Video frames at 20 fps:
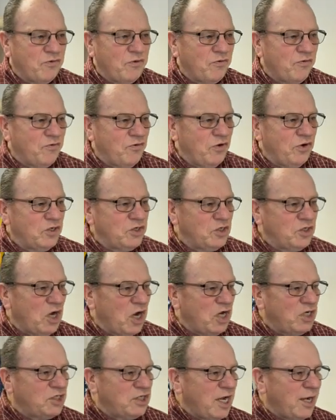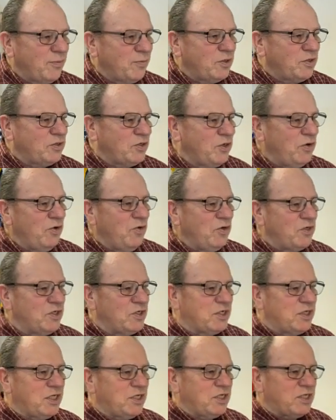from 1 John chapter 2,
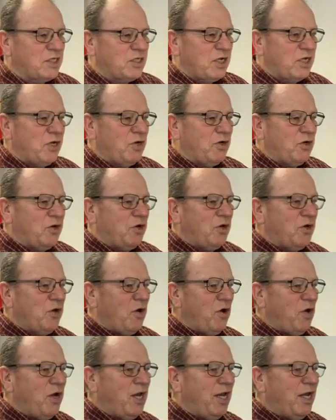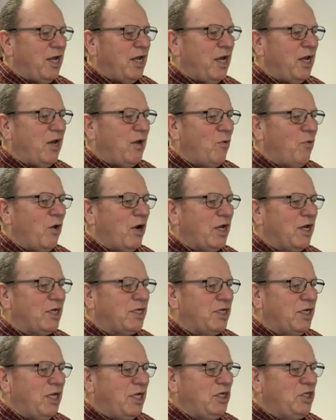he says, you don't need anyone
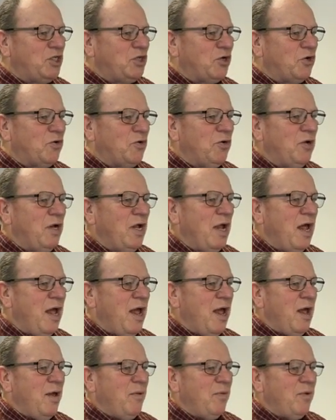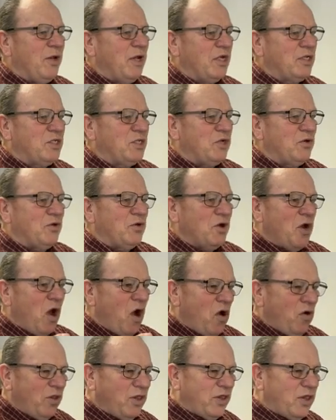to teach you because you
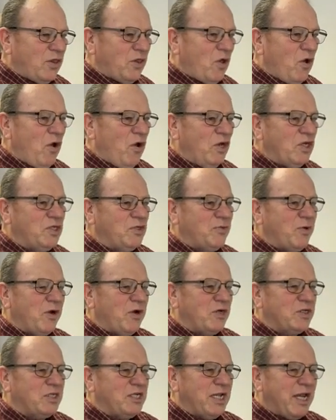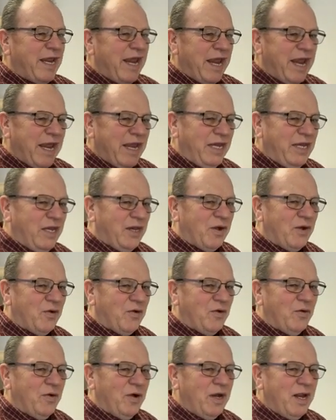know that the Holy Spirit's in
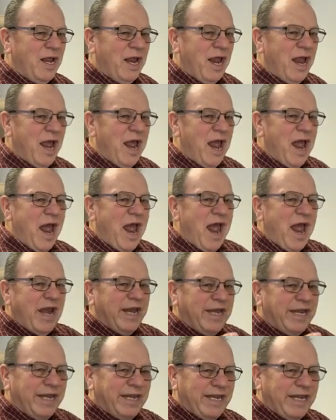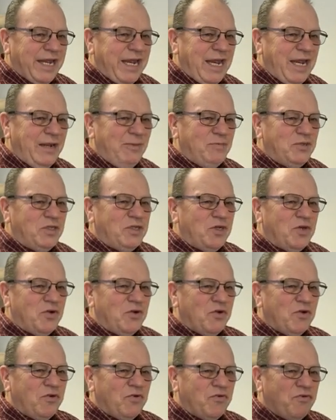you and he keeps
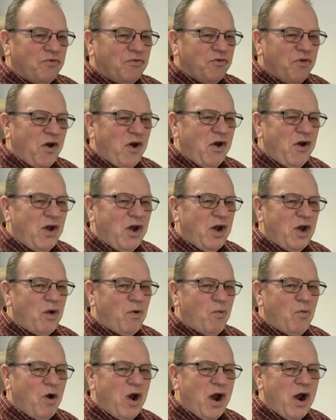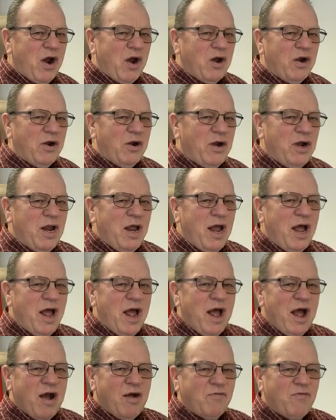you very aware
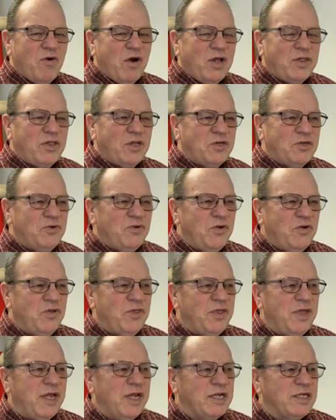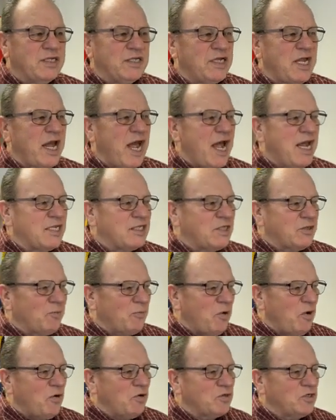of what the truth is as
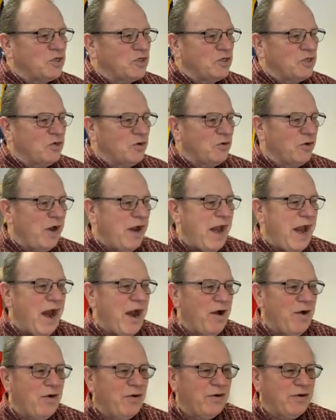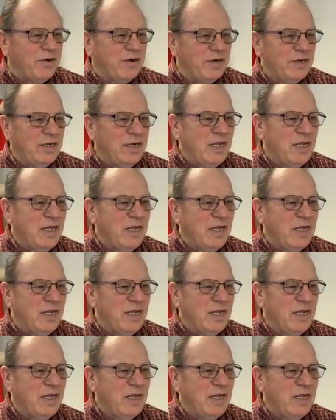opposed to error.